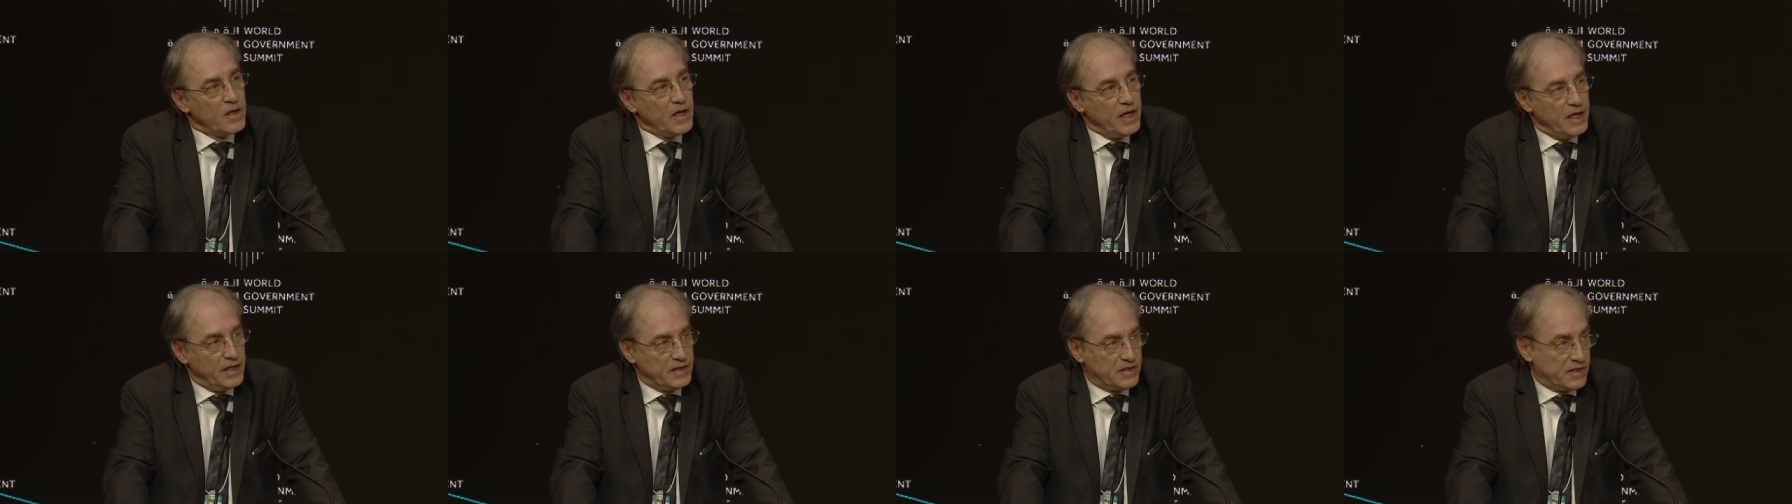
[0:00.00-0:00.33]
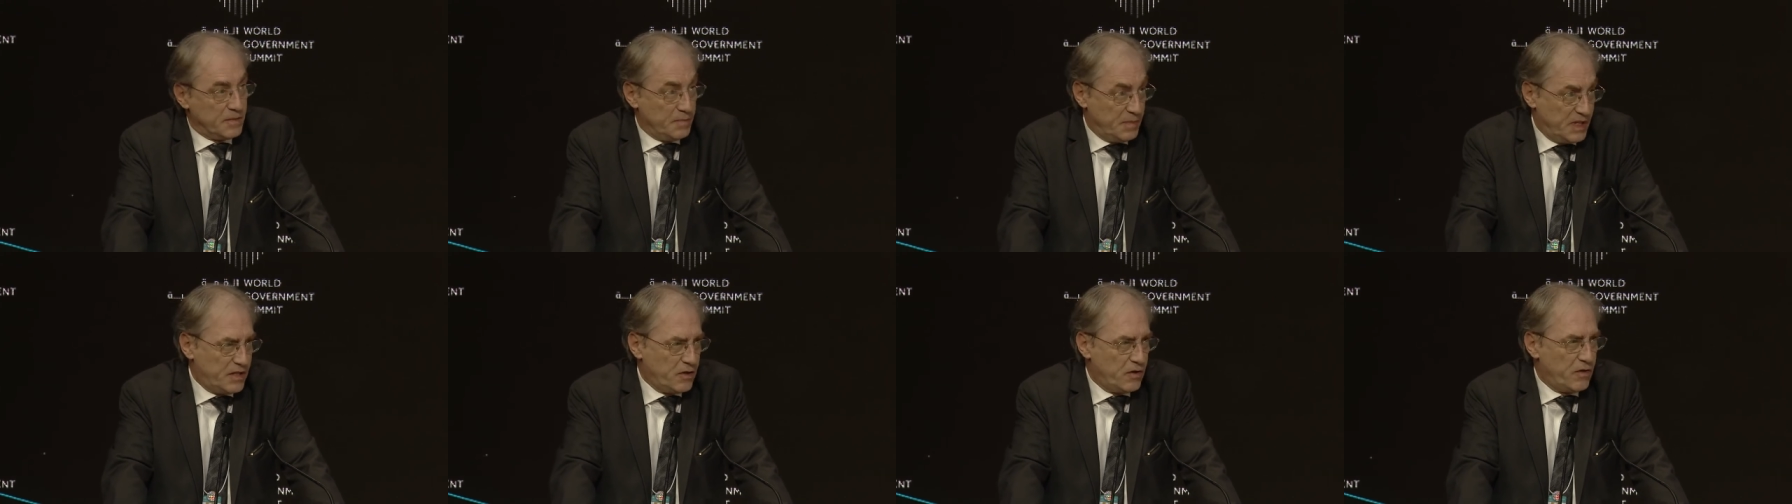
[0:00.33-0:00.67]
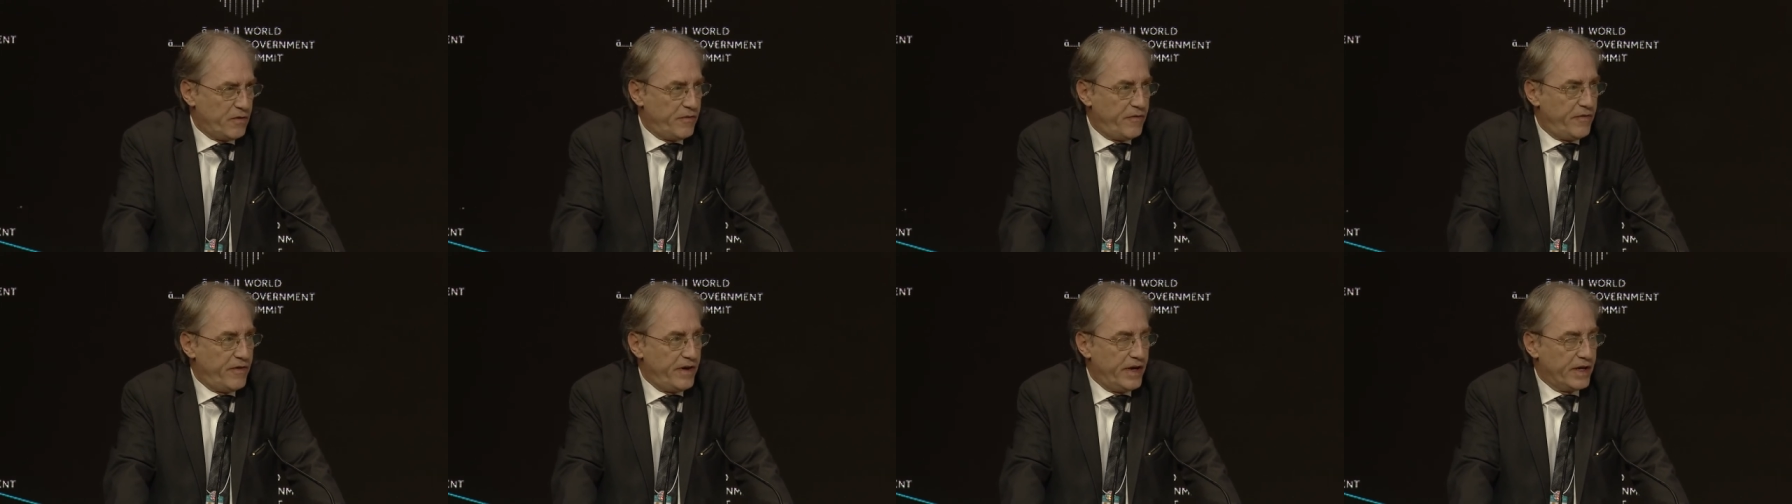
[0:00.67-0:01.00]
as a
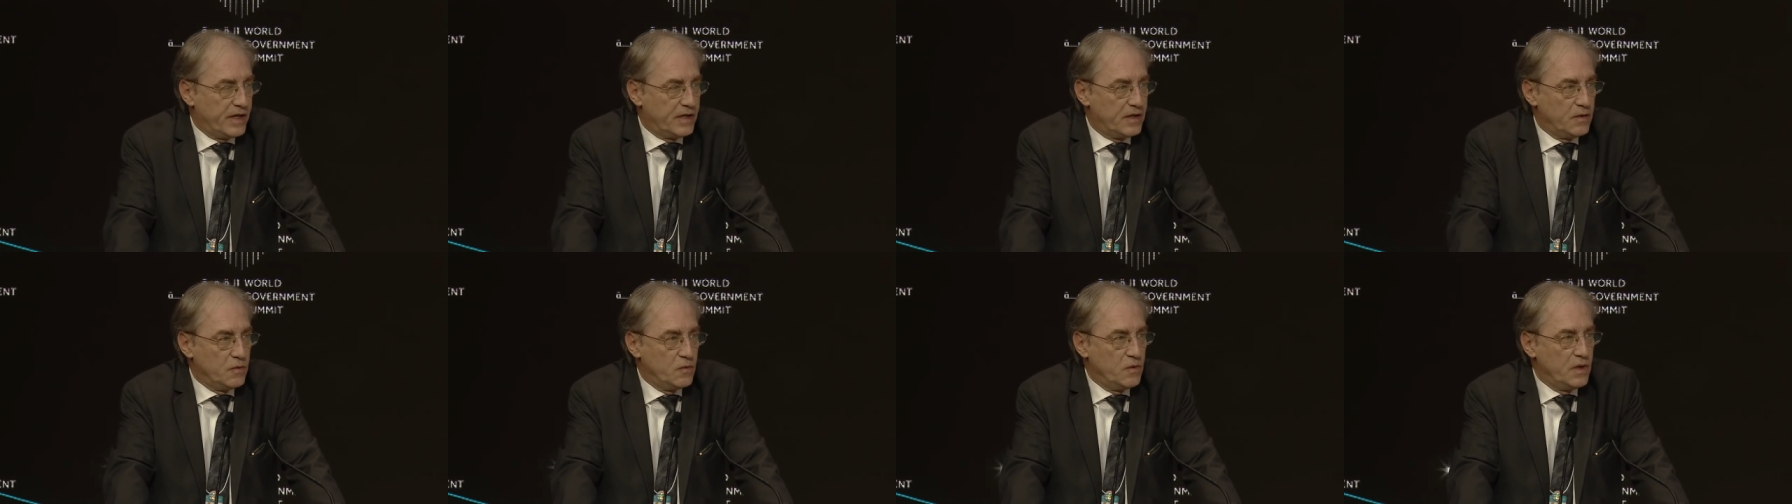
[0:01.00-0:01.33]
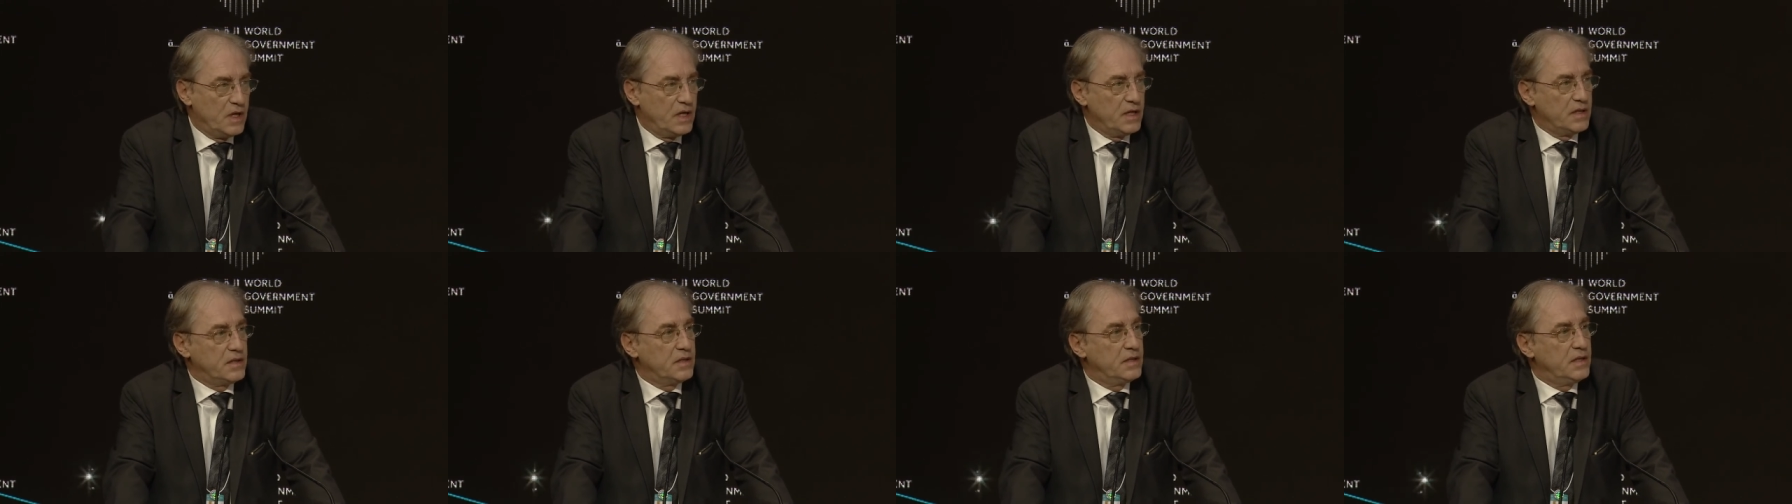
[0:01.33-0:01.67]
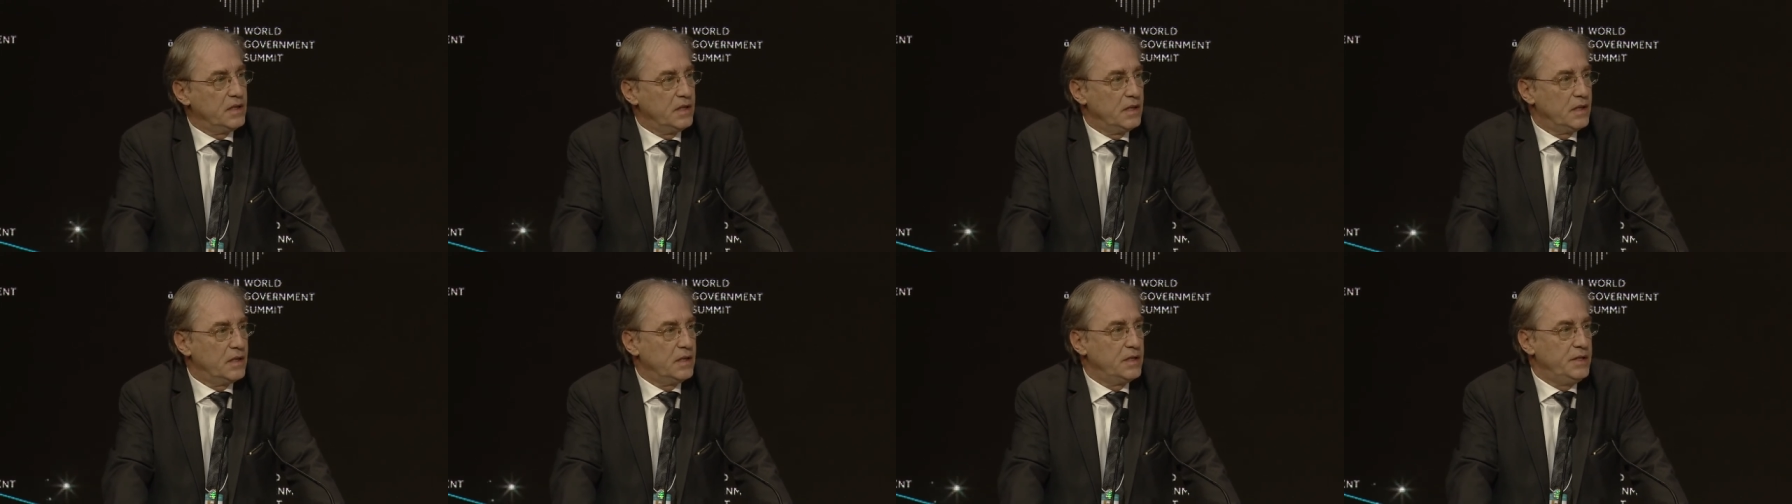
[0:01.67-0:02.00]
matter of fact, we are
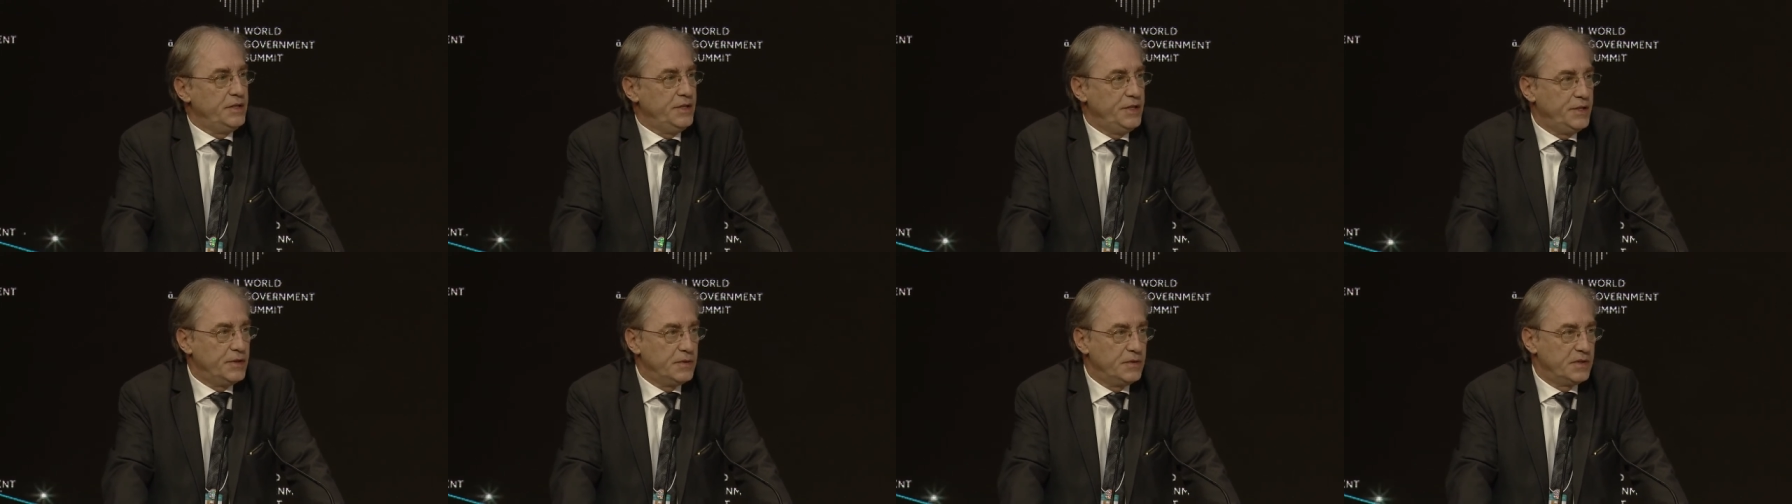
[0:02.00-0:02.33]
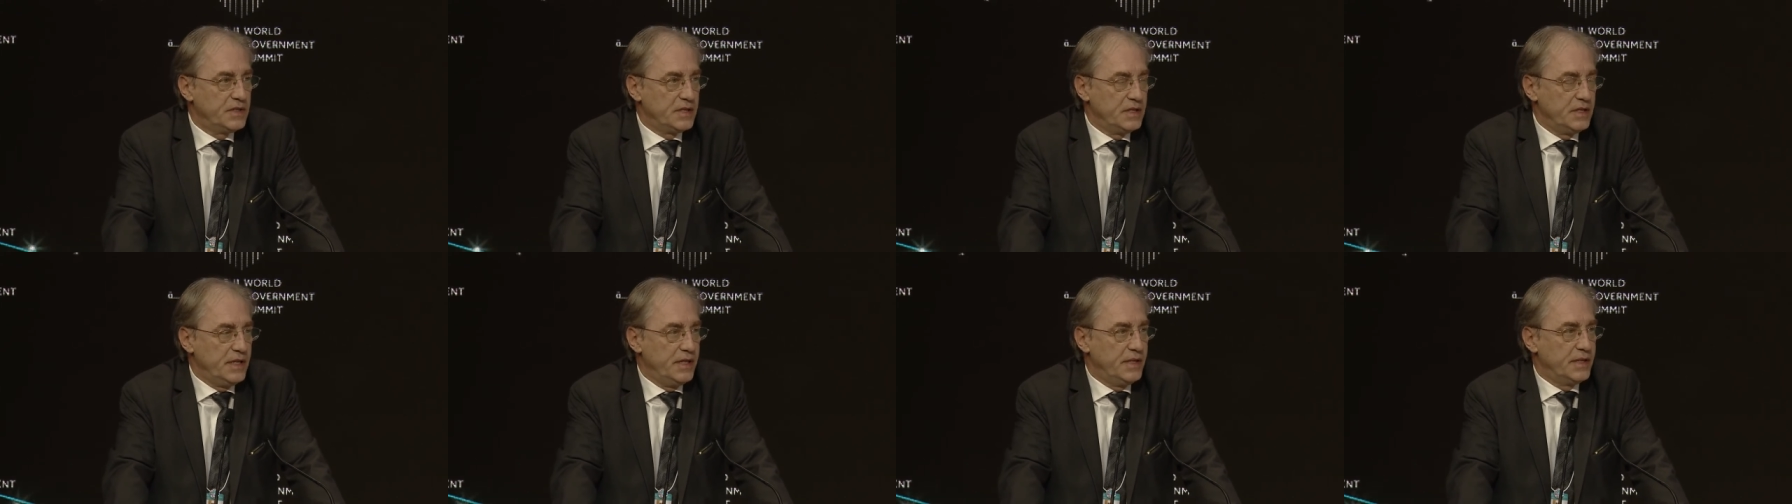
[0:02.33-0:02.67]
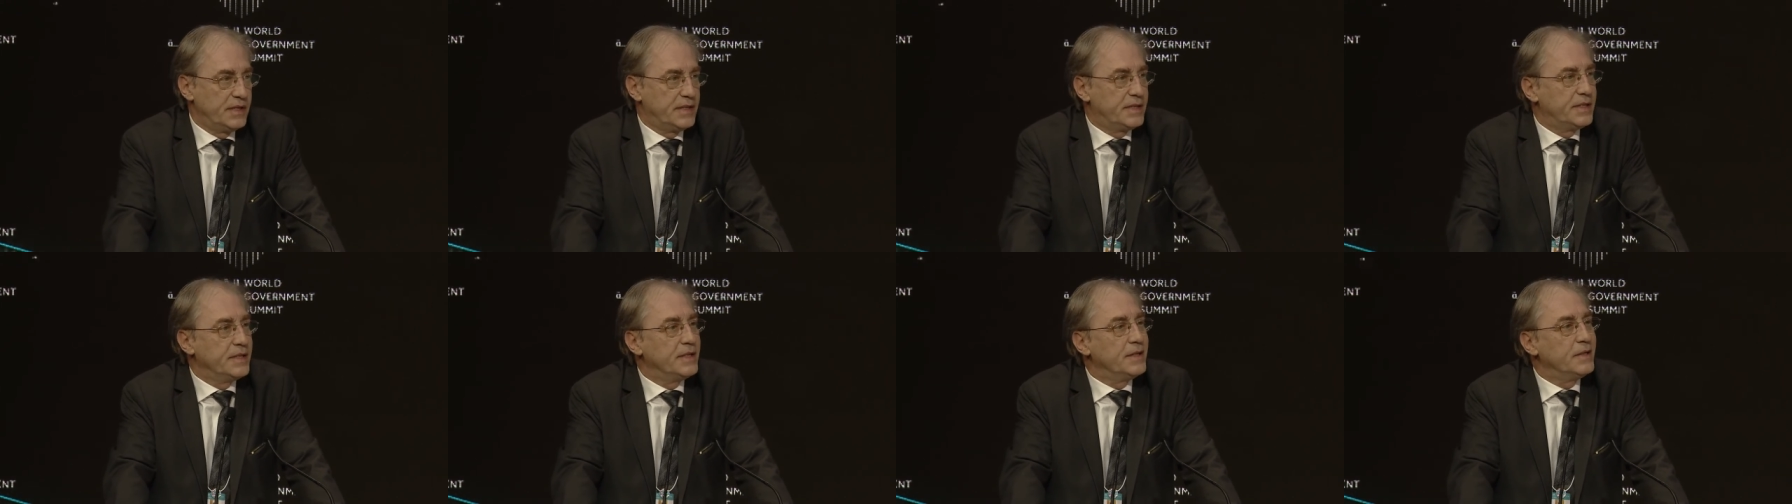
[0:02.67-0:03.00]
still using
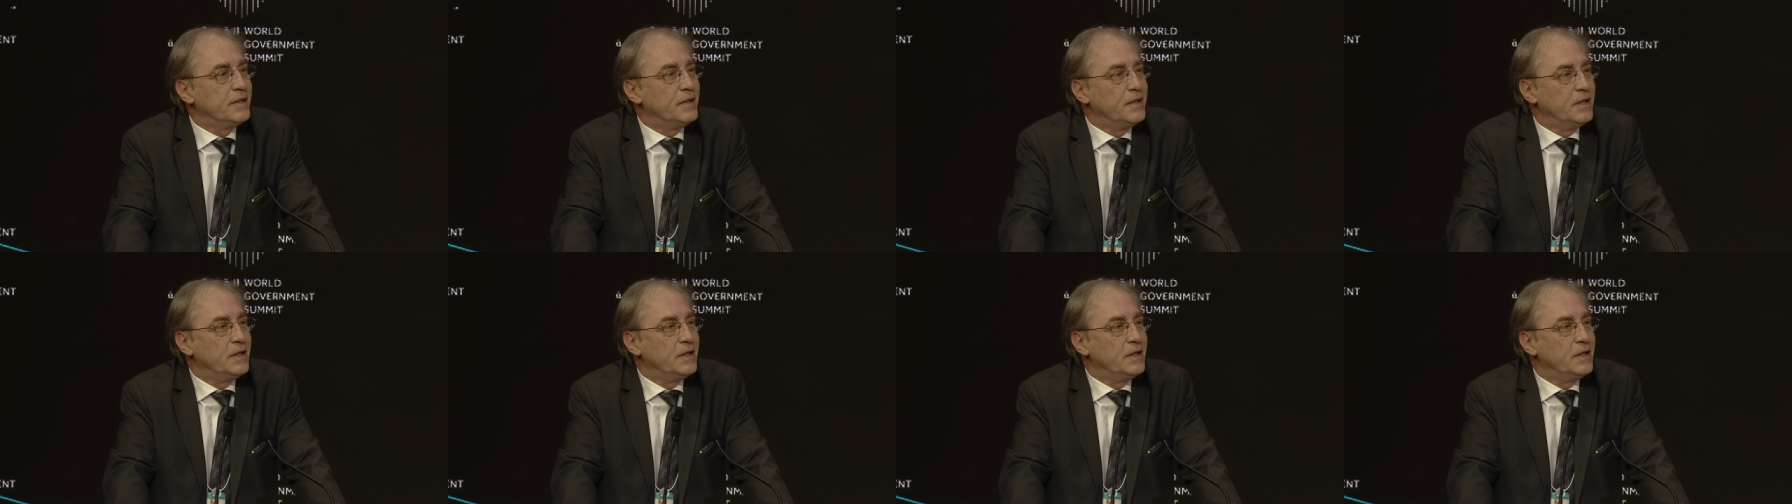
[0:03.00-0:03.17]
it